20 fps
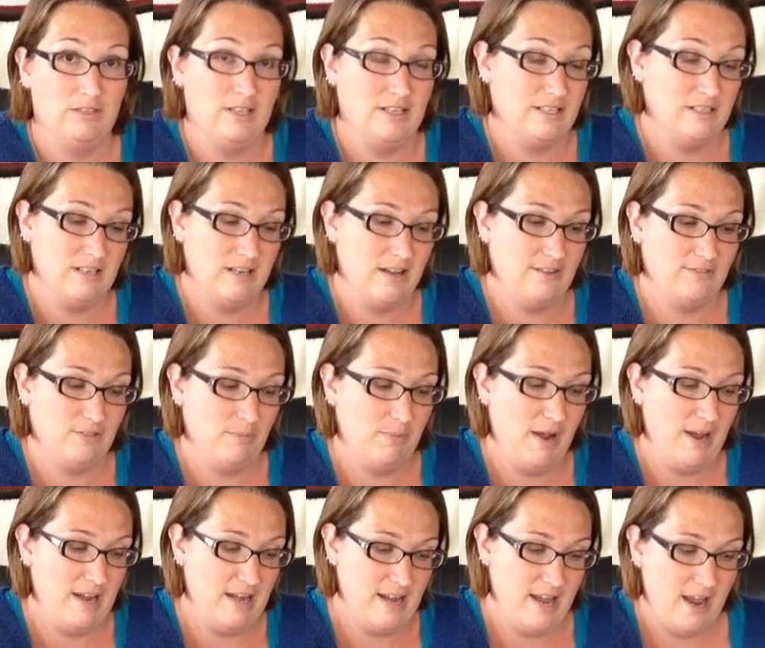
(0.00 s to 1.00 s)
I didn't have to
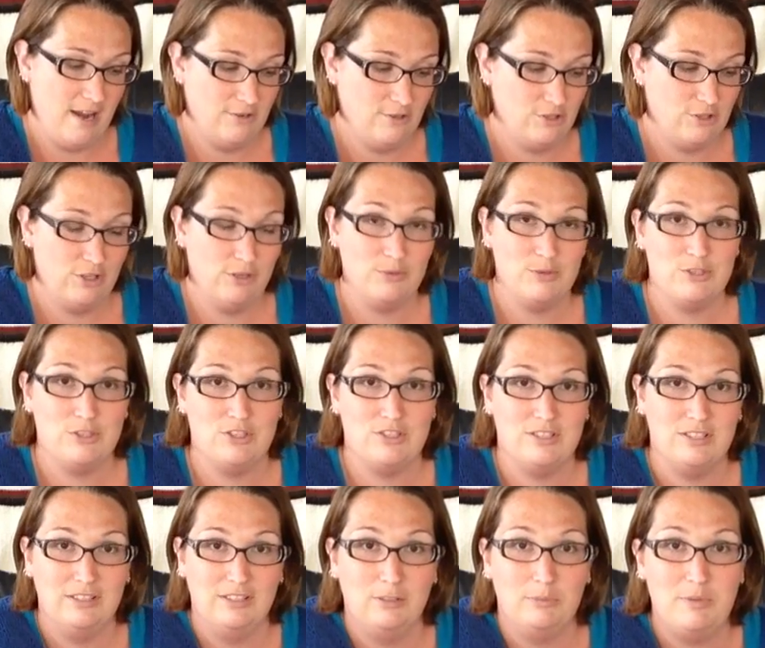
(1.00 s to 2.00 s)
buy any extra. It was just a
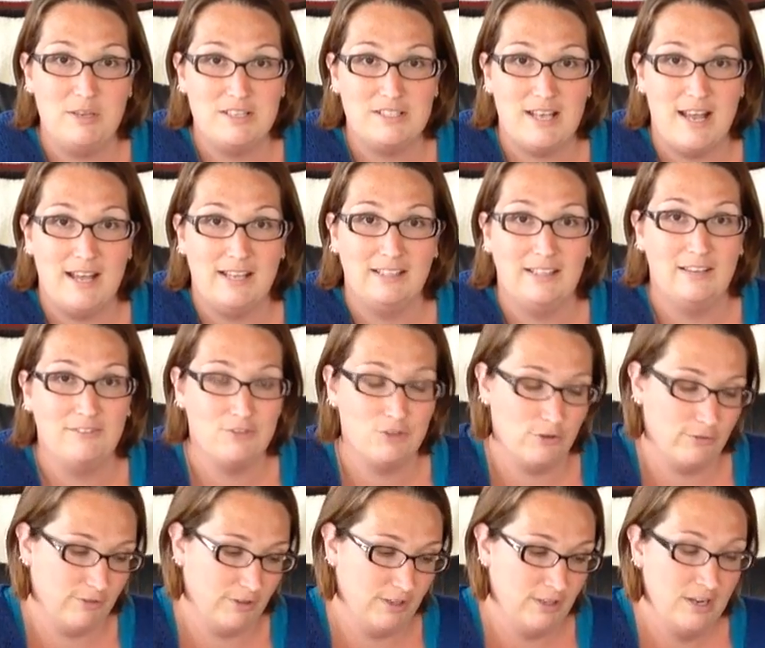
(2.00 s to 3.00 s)
little piece I had left
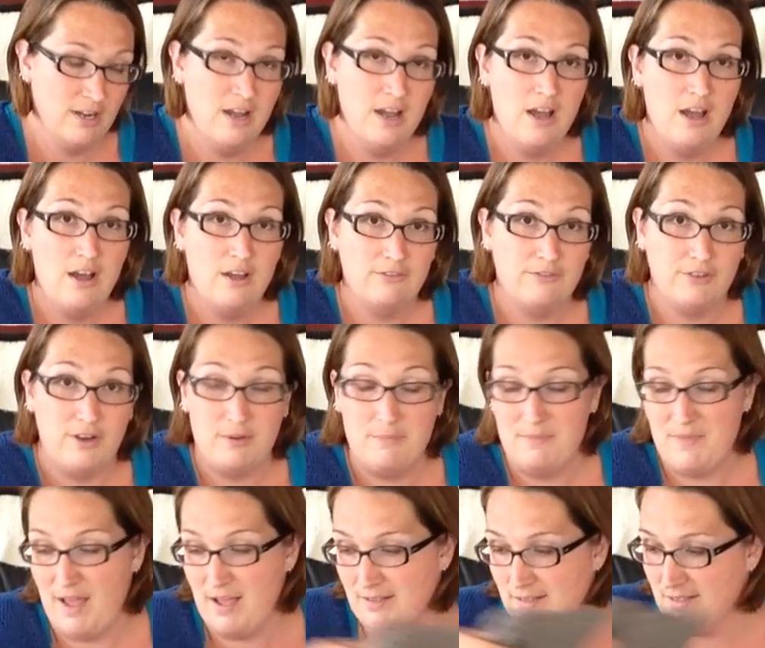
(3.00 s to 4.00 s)
over from
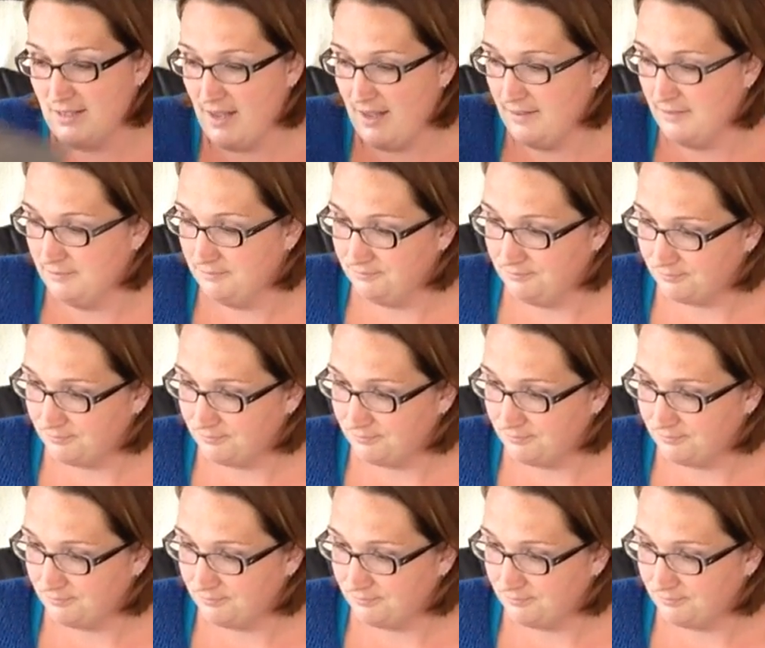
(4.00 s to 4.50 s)
that set.